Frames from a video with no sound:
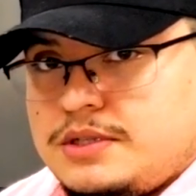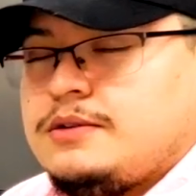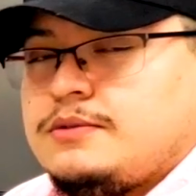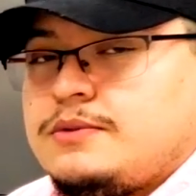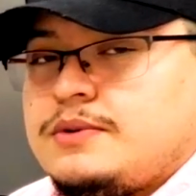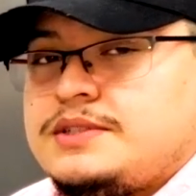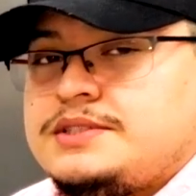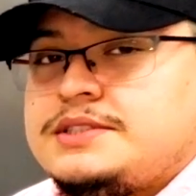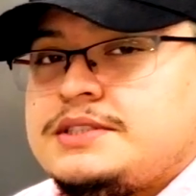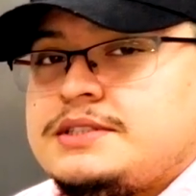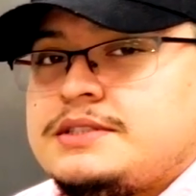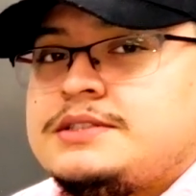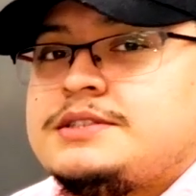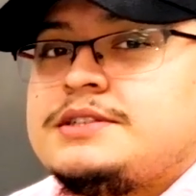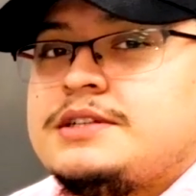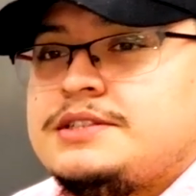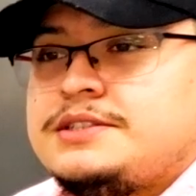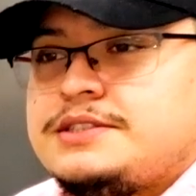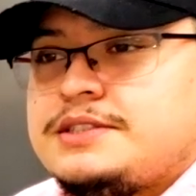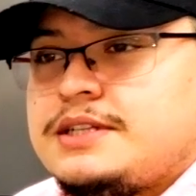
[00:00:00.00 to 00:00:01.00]
Once it
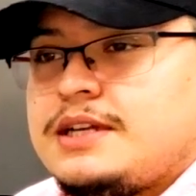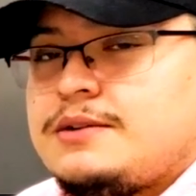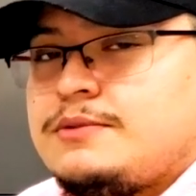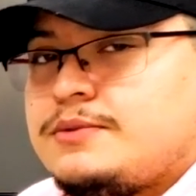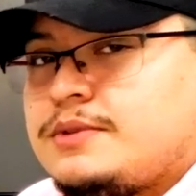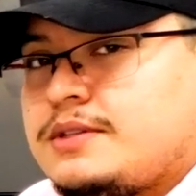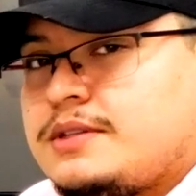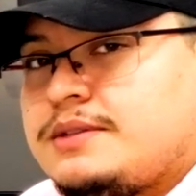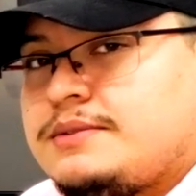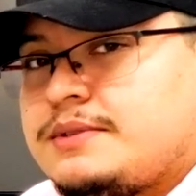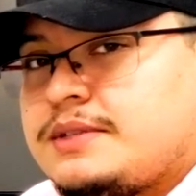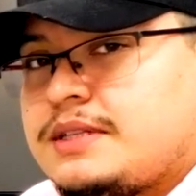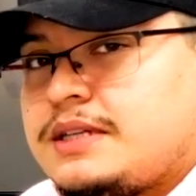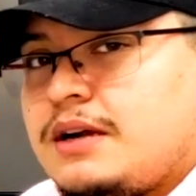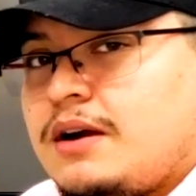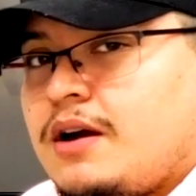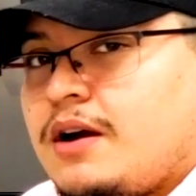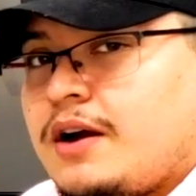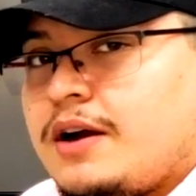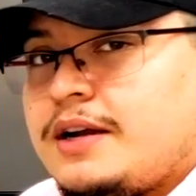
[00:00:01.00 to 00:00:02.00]
starts to get really, really
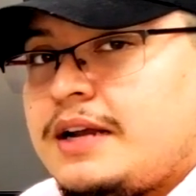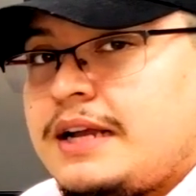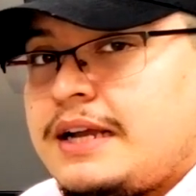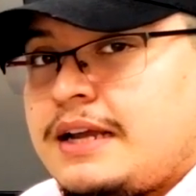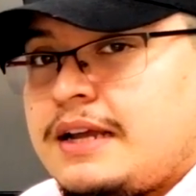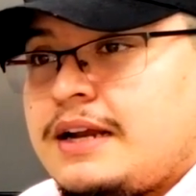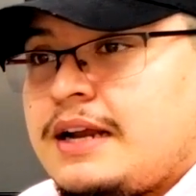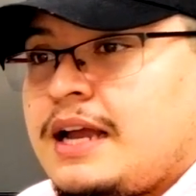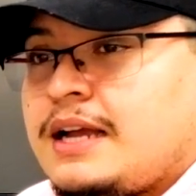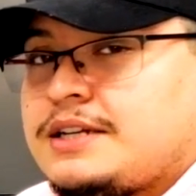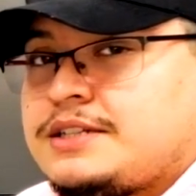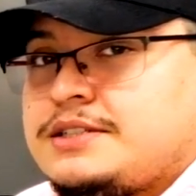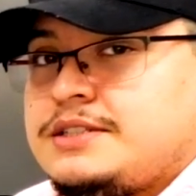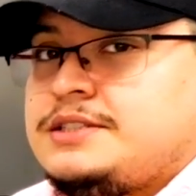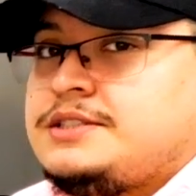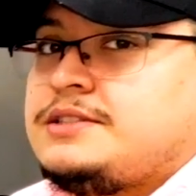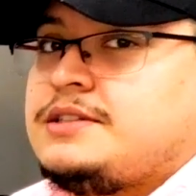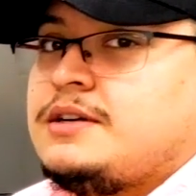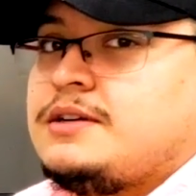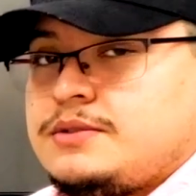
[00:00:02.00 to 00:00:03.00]
hard, it could actually
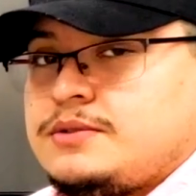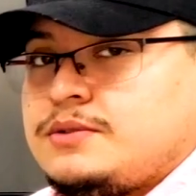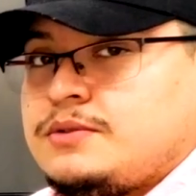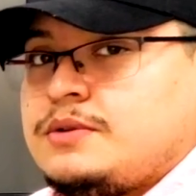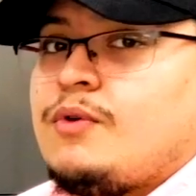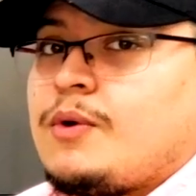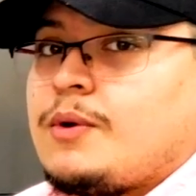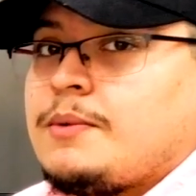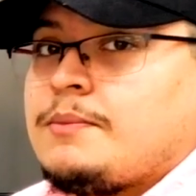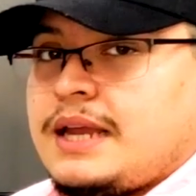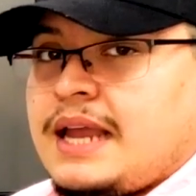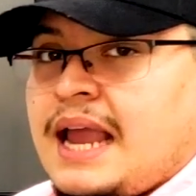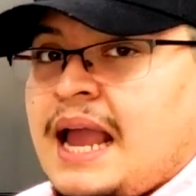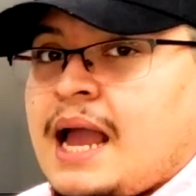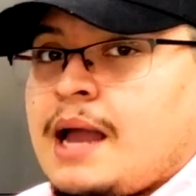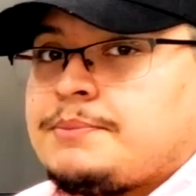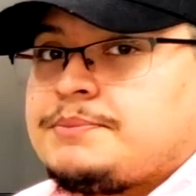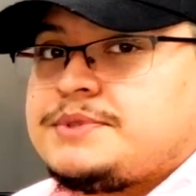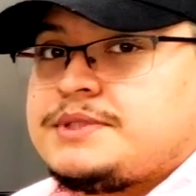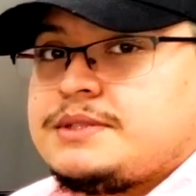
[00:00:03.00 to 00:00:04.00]
start to form
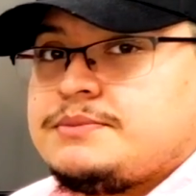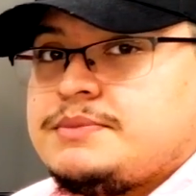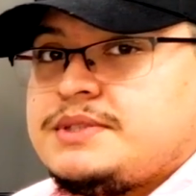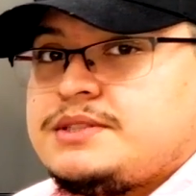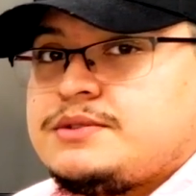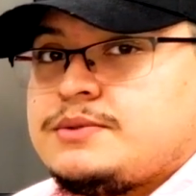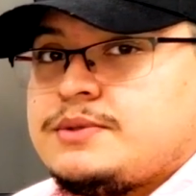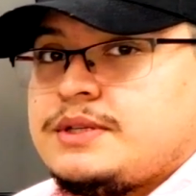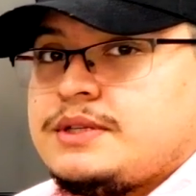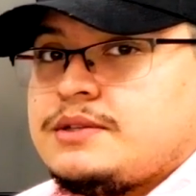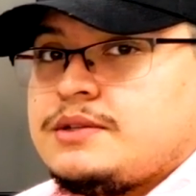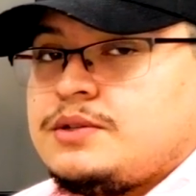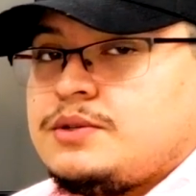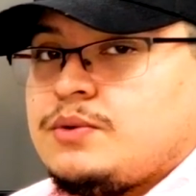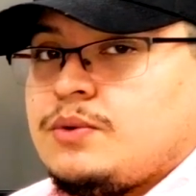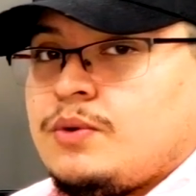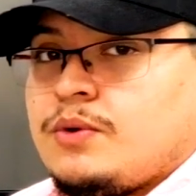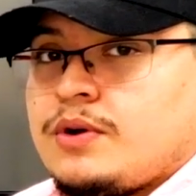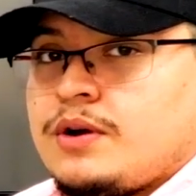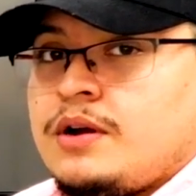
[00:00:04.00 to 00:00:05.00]
gaps in between the
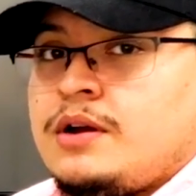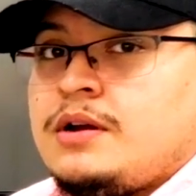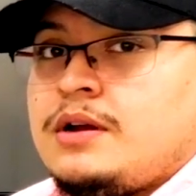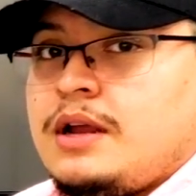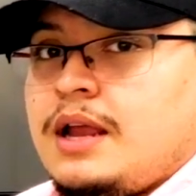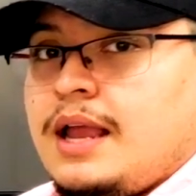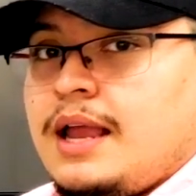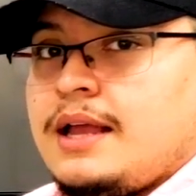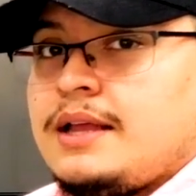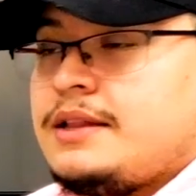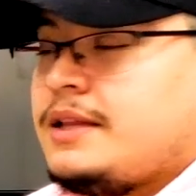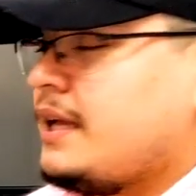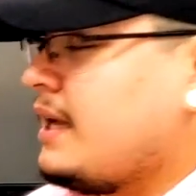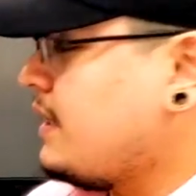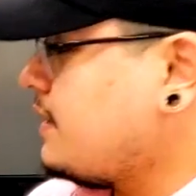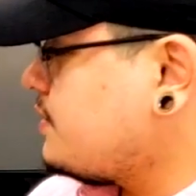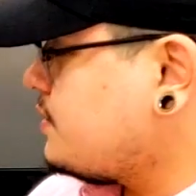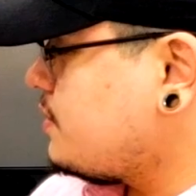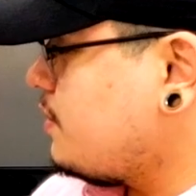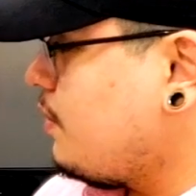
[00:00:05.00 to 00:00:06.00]
door and the
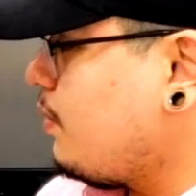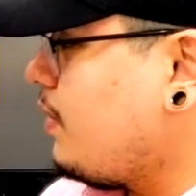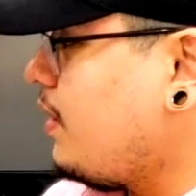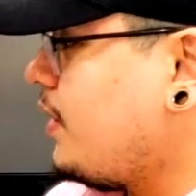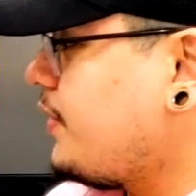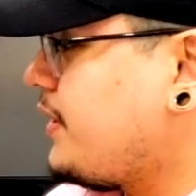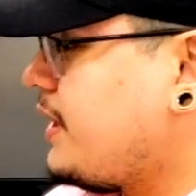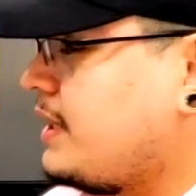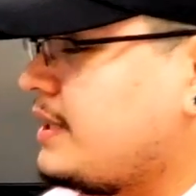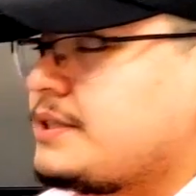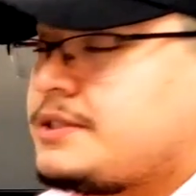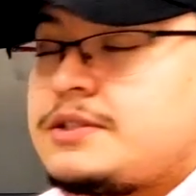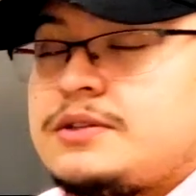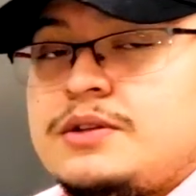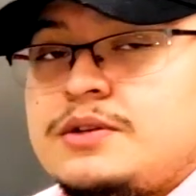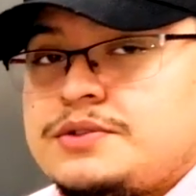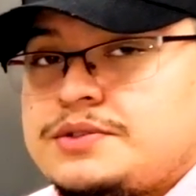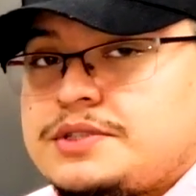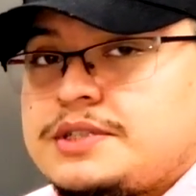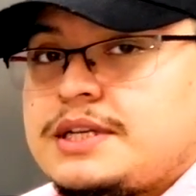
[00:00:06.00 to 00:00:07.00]
actual wall that it's
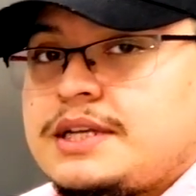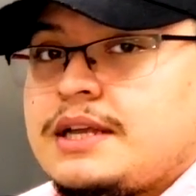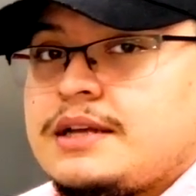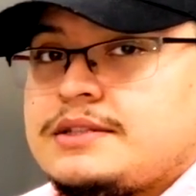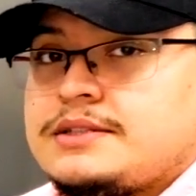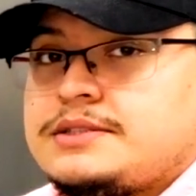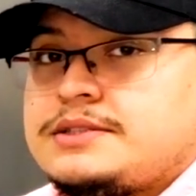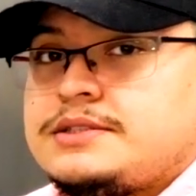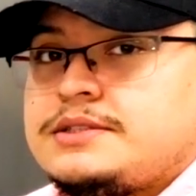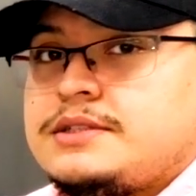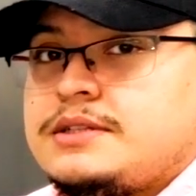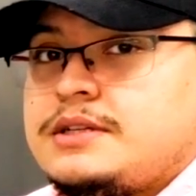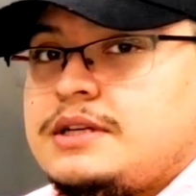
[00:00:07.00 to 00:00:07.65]
closed against.